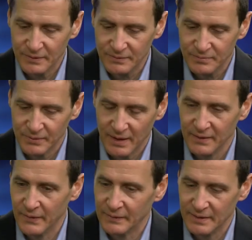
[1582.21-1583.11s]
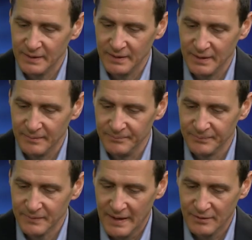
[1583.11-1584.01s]
is kind of like the
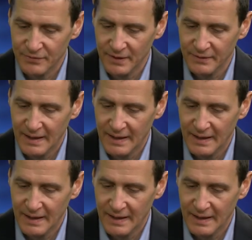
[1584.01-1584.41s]
NFL